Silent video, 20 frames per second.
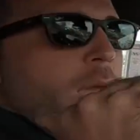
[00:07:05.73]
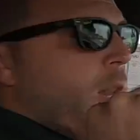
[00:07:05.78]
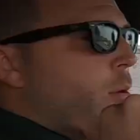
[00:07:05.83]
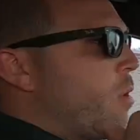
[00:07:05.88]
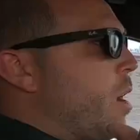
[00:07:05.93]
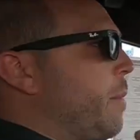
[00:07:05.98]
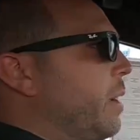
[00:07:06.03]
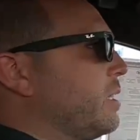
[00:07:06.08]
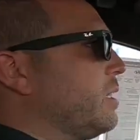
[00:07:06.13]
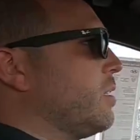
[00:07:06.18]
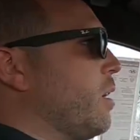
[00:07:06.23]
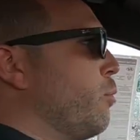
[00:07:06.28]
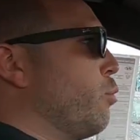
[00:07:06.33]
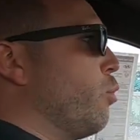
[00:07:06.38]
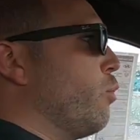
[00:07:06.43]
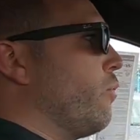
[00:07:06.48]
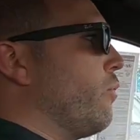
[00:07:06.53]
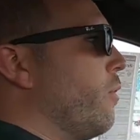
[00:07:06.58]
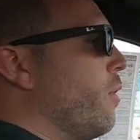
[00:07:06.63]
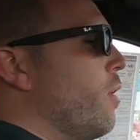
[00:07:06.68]
panoramic
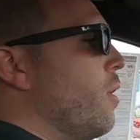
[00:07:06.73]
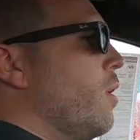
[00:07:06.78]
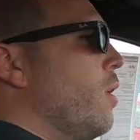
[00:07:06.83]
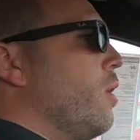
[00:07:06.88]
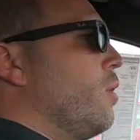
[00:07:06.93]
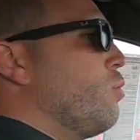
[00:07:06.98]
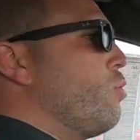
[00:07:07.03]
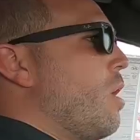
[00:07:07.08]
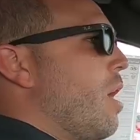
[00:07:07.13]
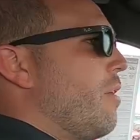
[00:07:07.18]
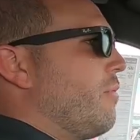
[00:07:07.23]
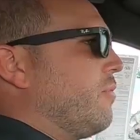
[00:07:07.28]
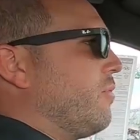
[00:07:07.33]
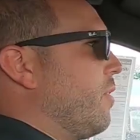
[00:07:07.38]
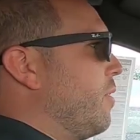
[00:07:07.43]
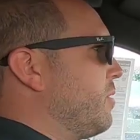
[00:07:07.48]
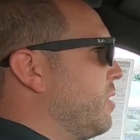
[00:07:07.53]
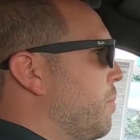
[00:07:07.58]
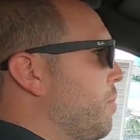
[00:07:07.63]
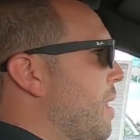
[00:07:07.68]
sunroof. You have
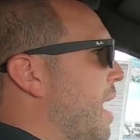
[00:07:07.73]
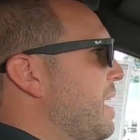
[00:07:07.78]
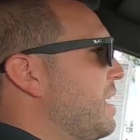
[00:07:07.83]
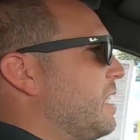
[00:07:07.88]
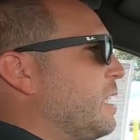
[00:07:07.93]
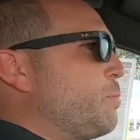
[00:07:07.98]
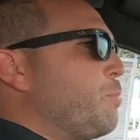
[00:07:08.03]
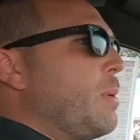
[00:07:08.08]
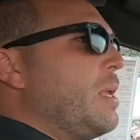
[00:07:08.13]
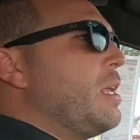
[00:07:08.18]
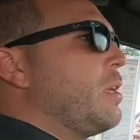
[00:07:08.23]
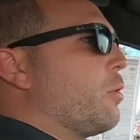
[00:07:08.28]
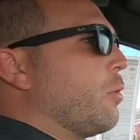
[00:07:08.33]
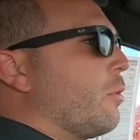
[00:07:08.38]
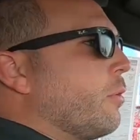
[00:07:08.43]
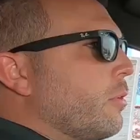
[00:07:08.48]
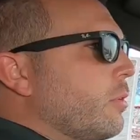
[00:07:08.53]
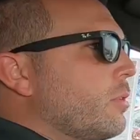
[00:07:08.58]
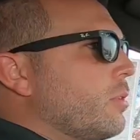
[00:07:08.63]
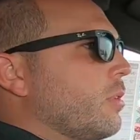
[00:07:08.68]
some nice
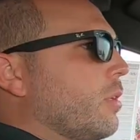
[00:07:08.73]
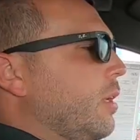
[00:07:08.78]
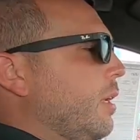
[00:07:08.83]
speakers,